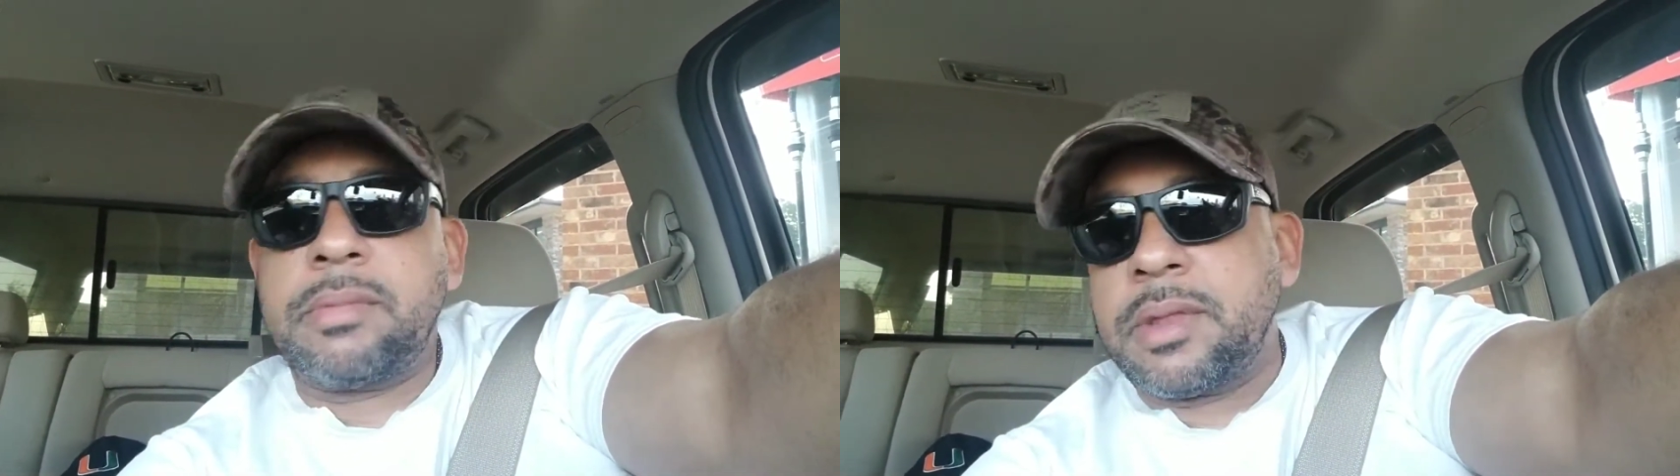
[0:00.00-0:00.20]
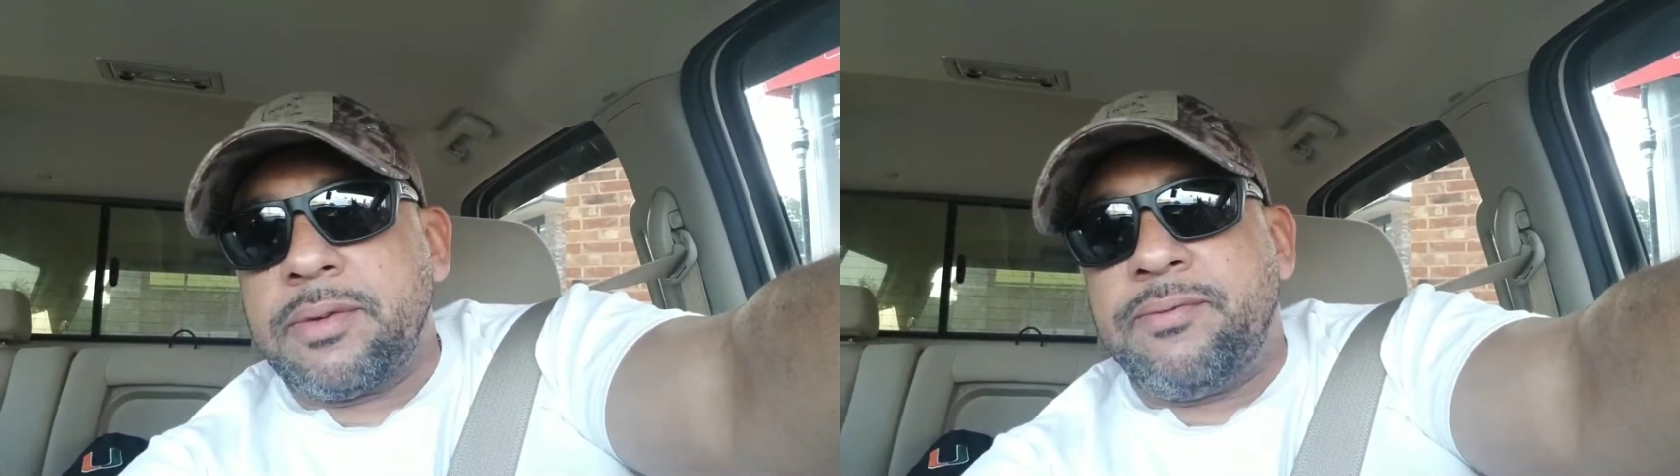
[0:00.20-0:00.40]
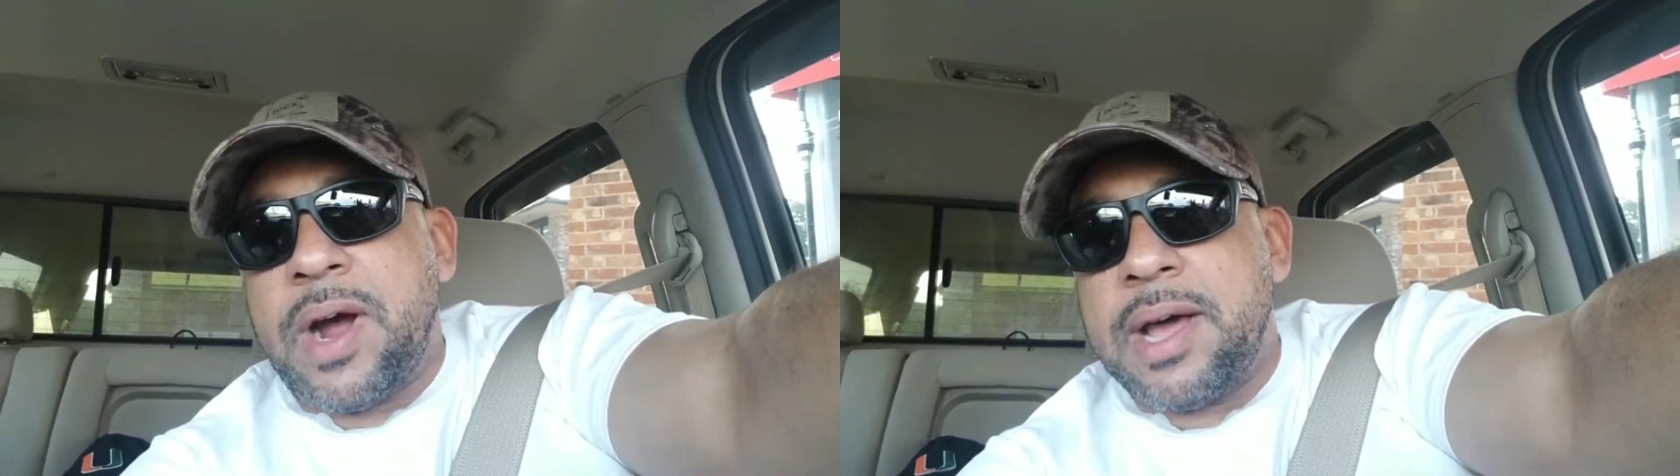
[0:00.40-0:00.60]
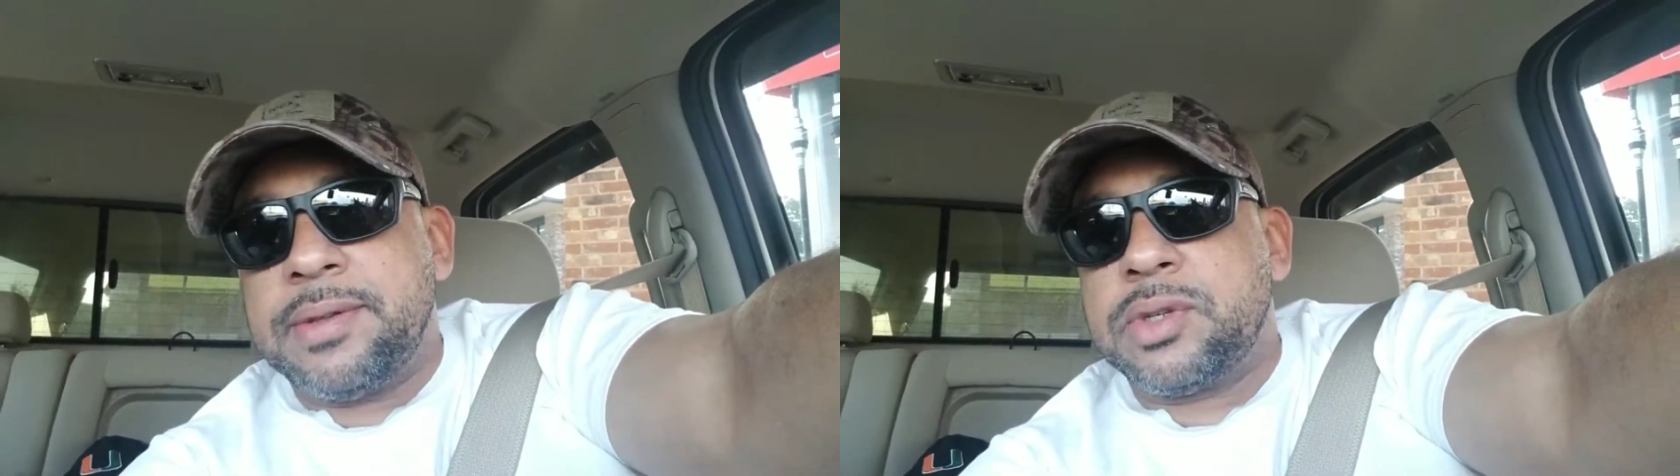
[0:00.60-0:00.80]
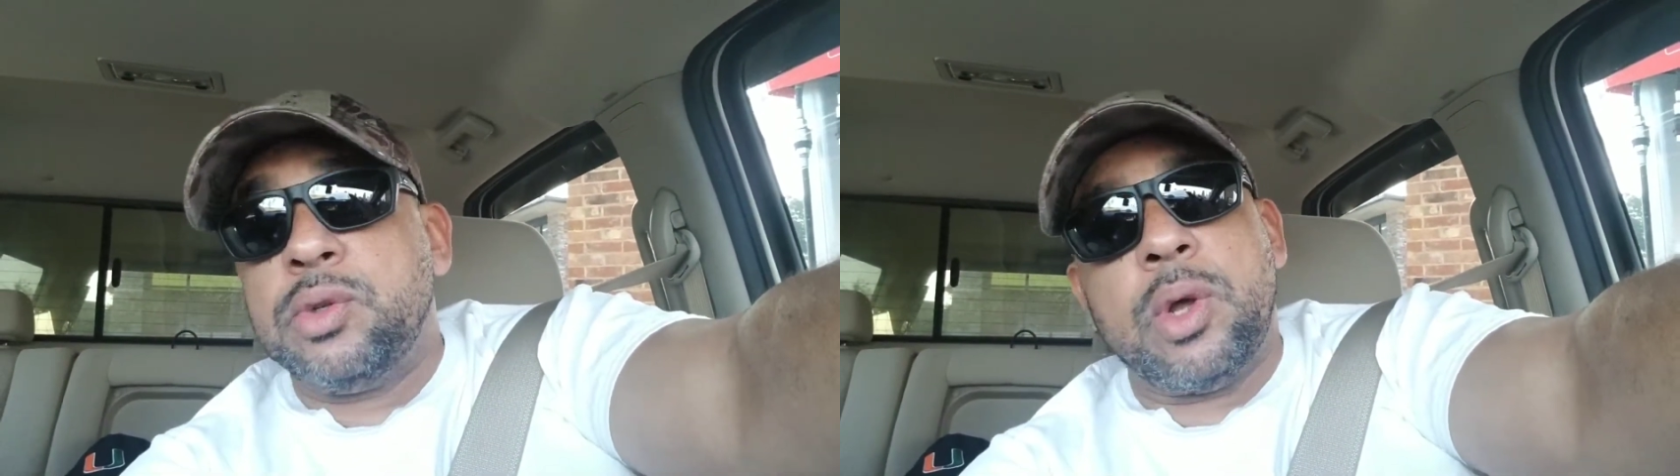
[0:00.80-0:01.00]

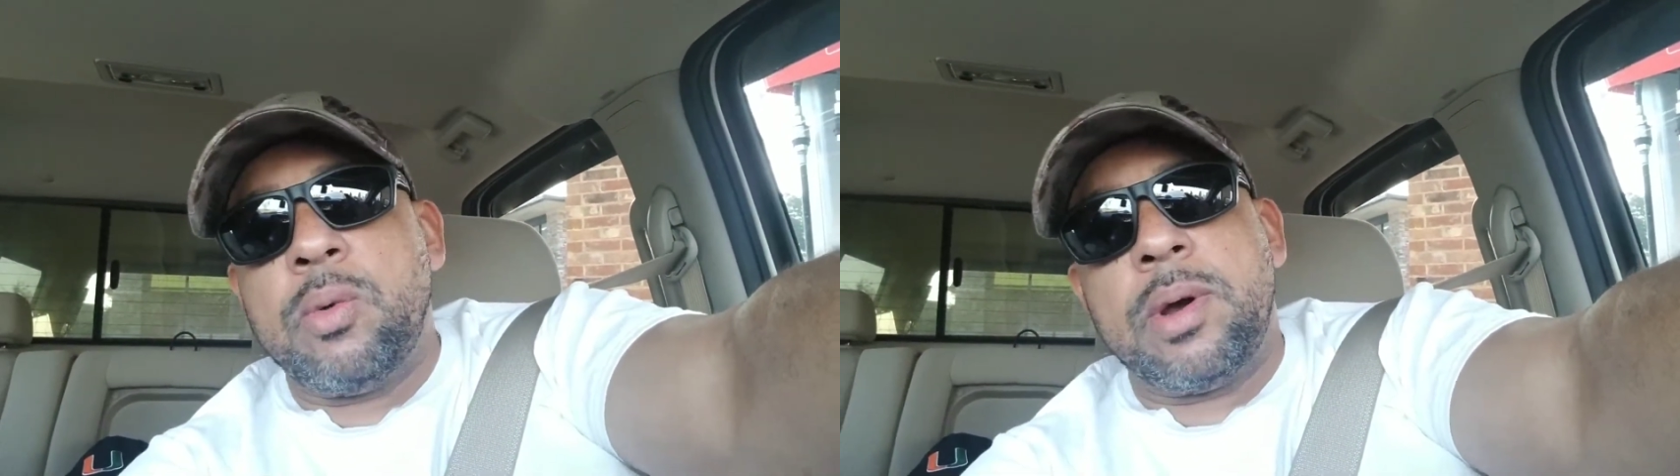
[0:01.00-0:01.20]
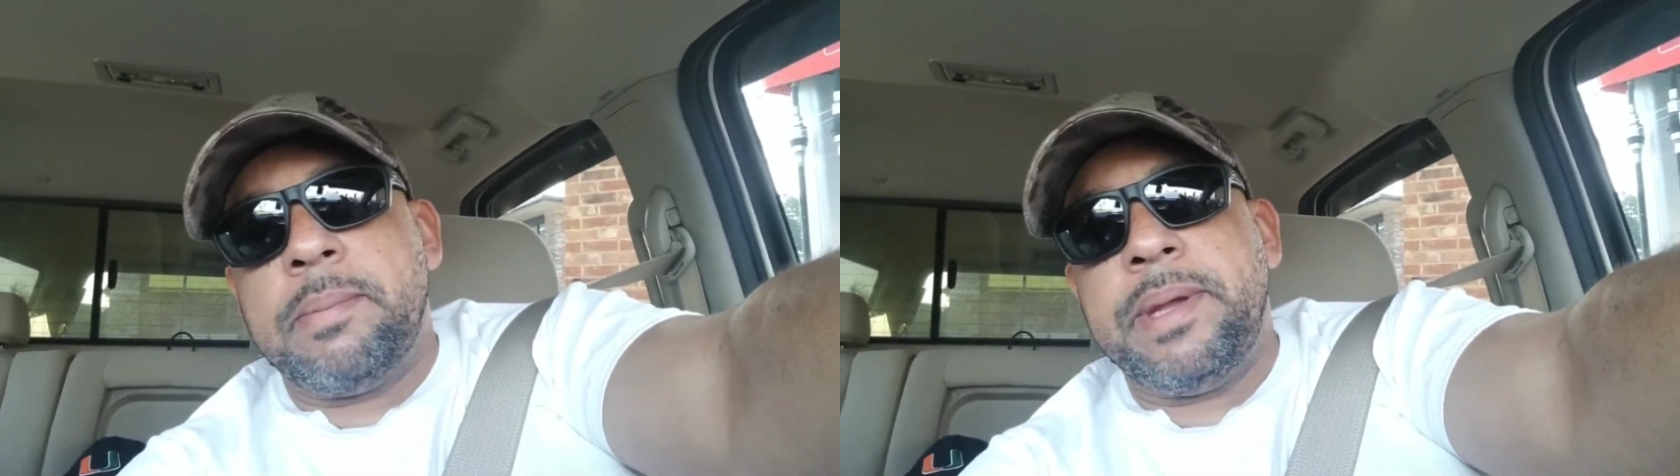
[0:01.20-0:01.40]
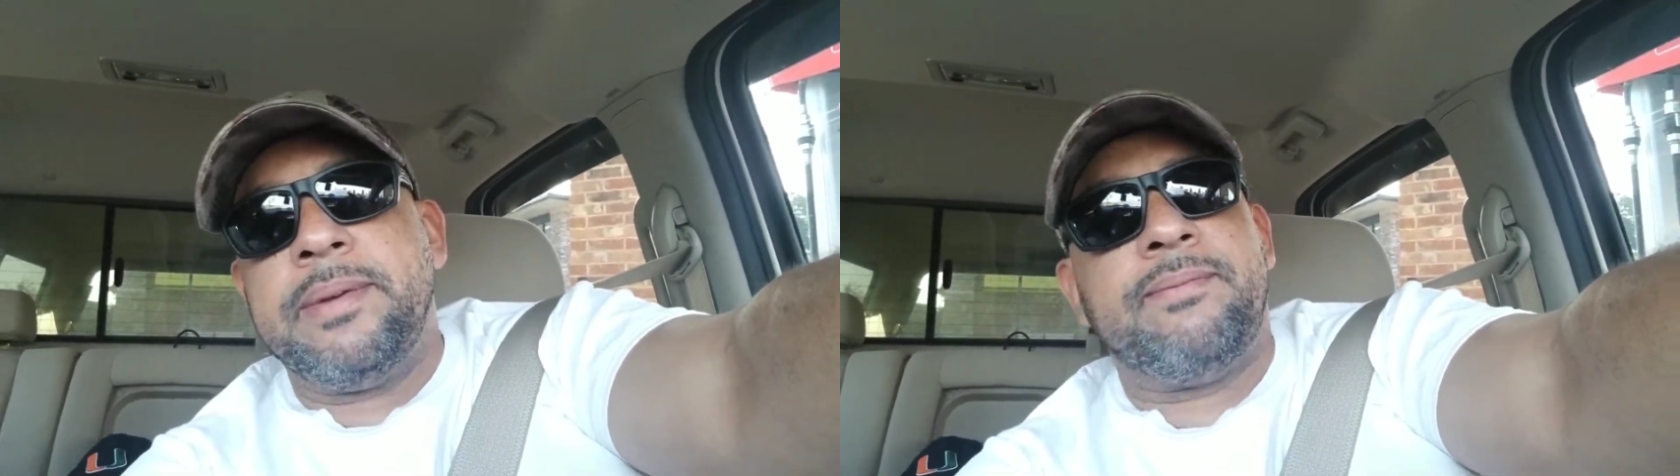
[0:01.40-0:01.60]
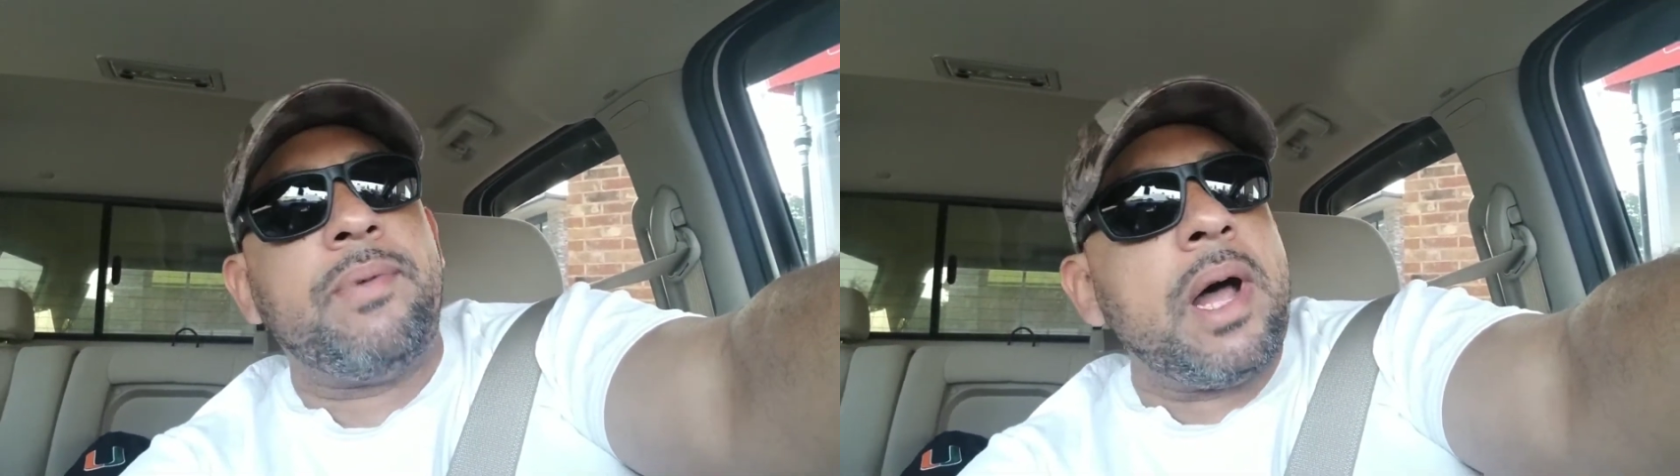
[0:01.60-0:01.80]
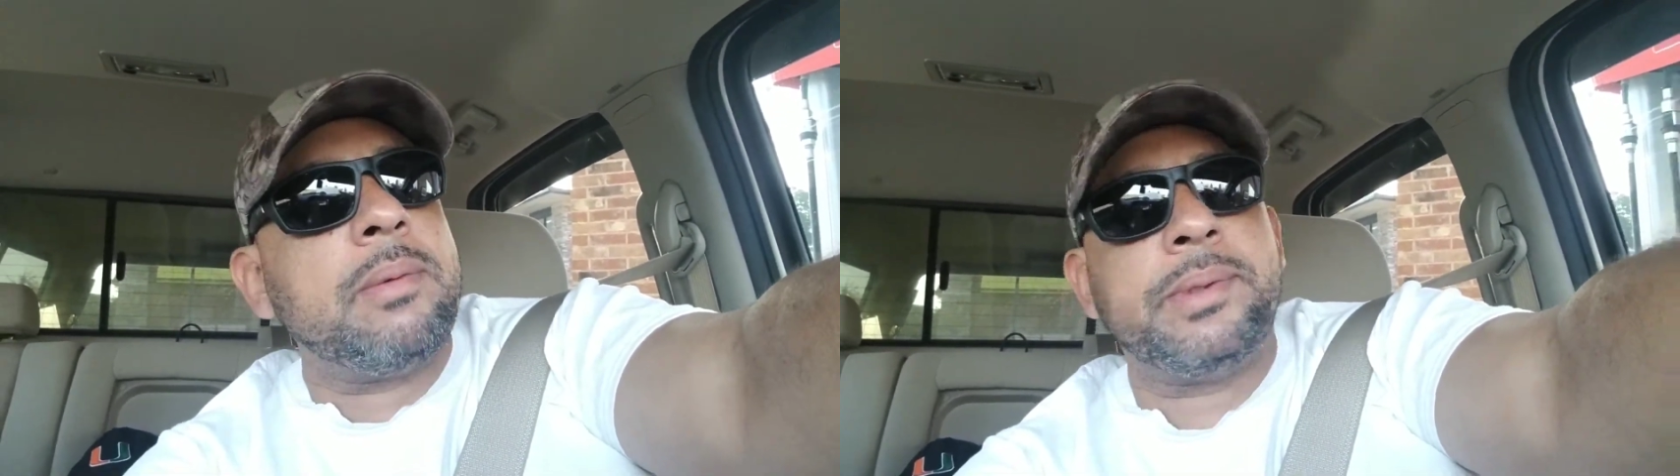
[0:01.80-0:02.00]
fathers who don't want to be
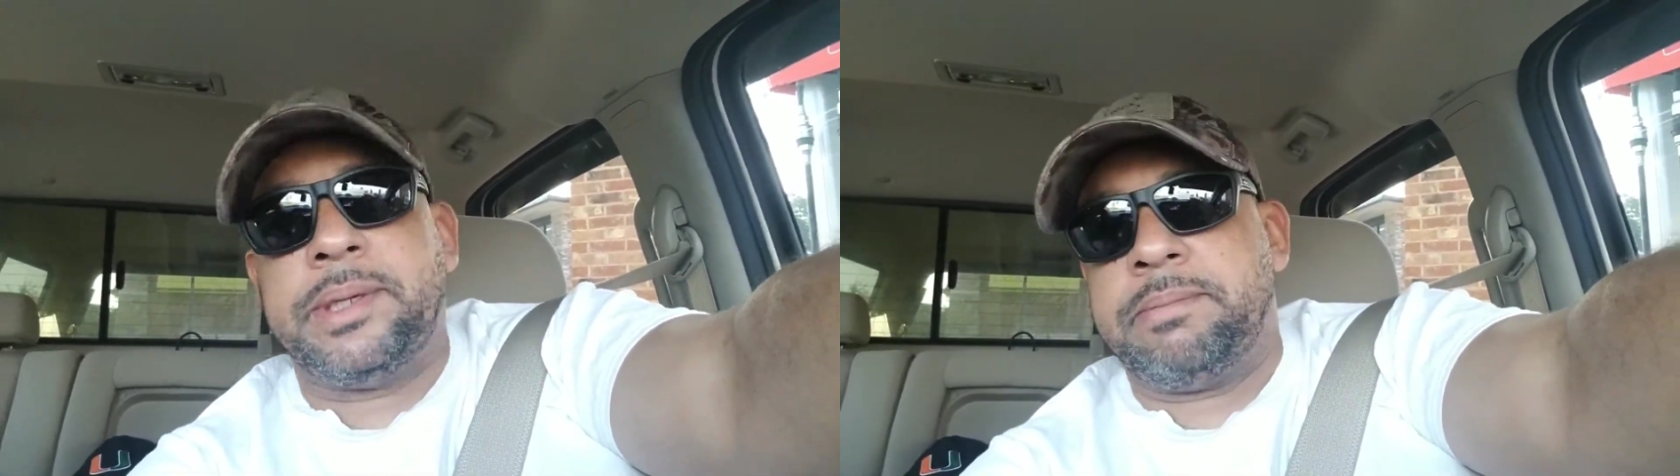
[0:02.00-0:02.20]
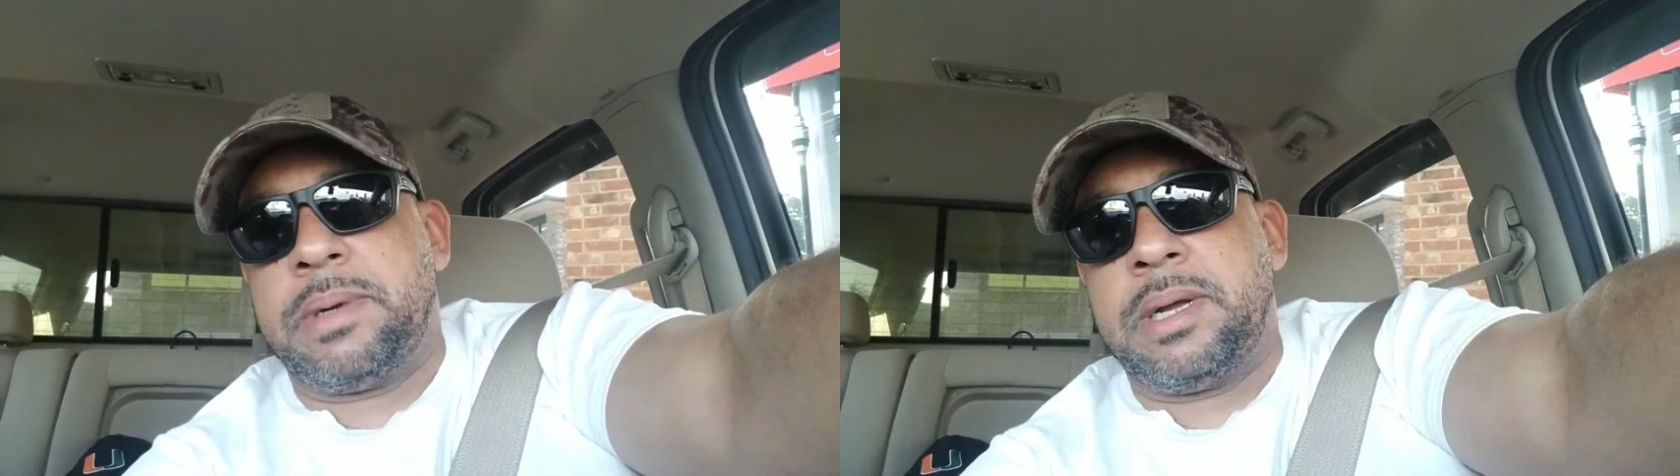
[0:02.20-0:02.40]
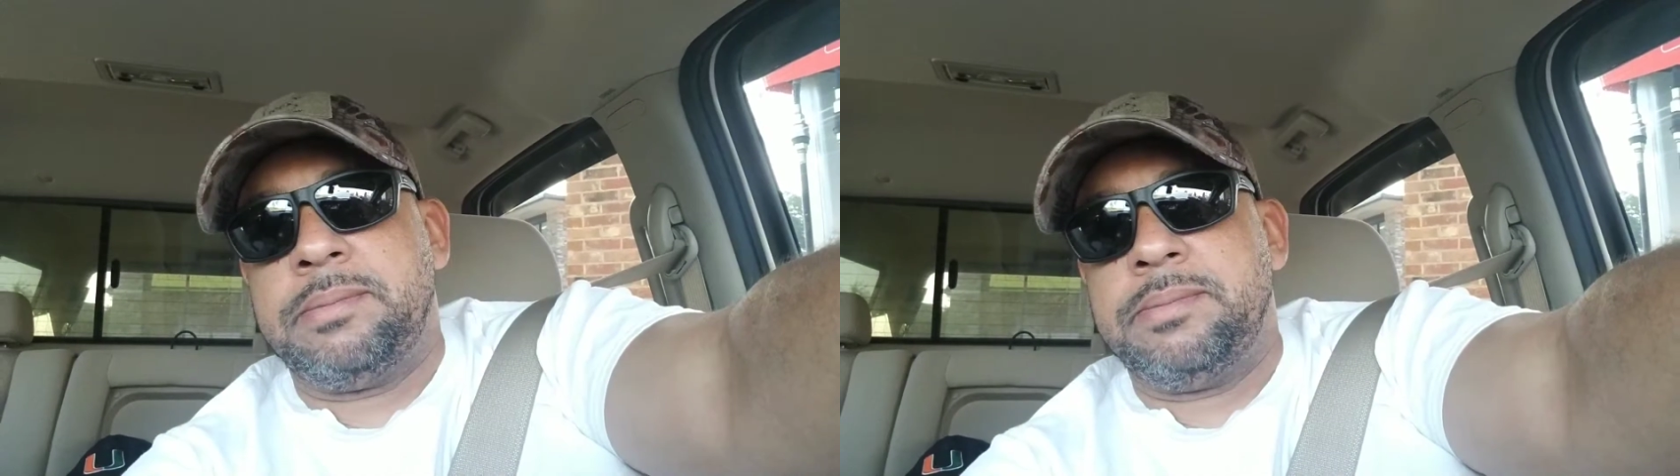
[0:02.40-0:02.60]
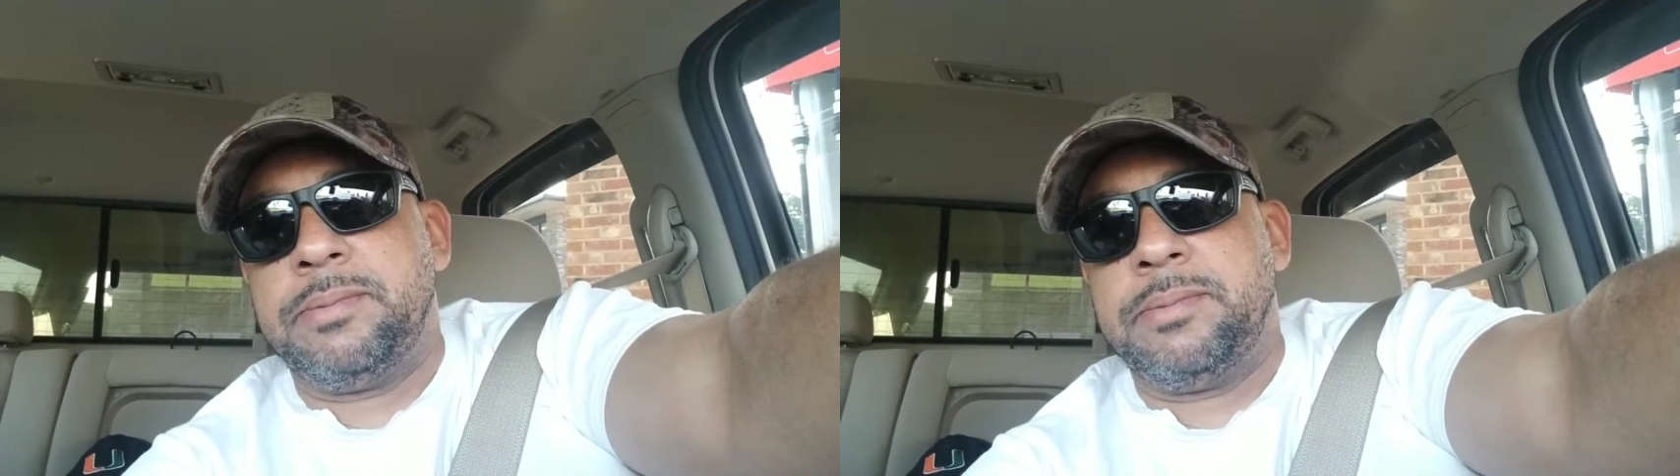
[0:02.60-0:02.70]
involved with their mom,